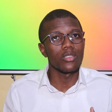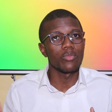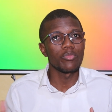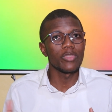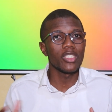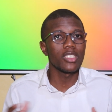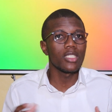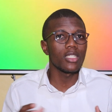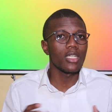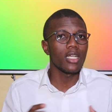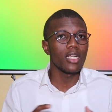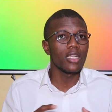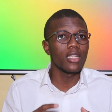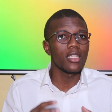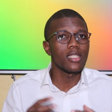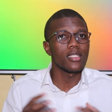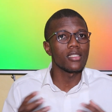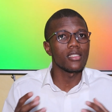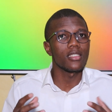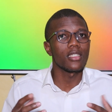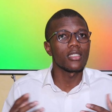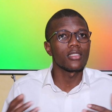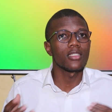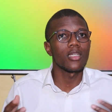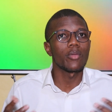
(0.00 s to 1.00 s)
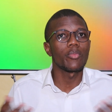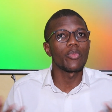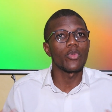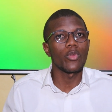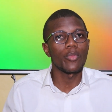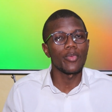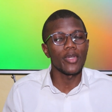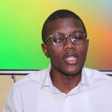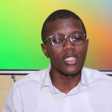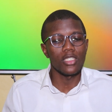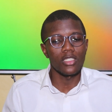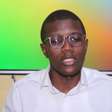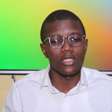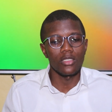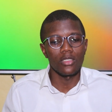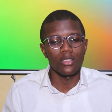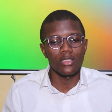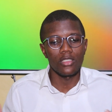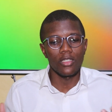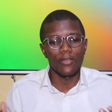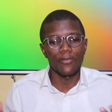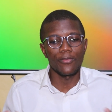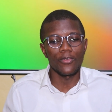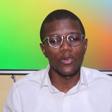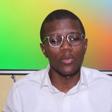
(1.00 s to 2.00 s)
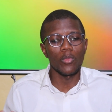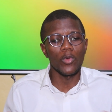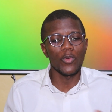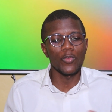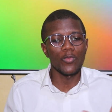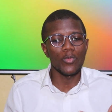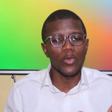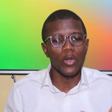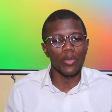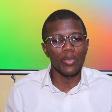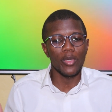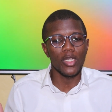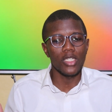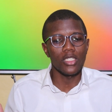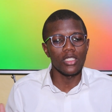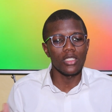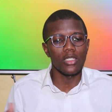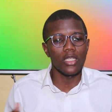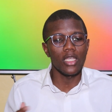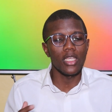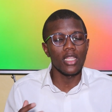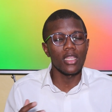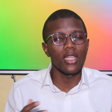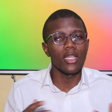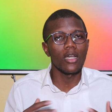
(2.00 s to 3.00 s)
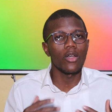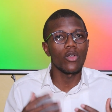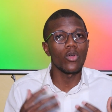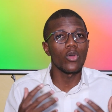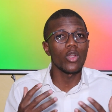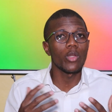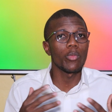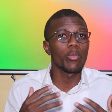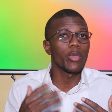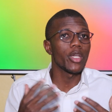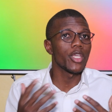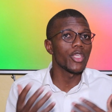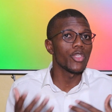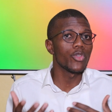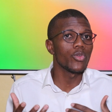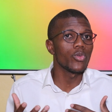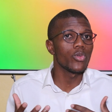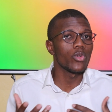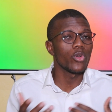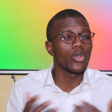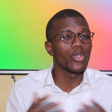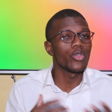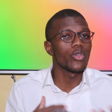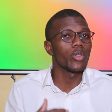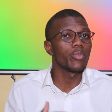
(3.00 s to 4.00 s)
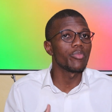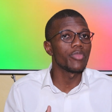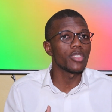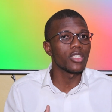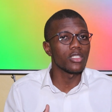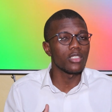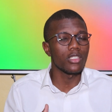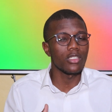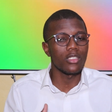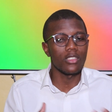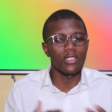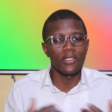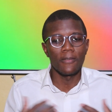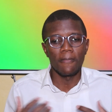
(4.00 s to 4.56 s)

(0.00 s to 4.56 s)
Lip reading: Basically, it's just a property, some form of property, either owned by you or your business.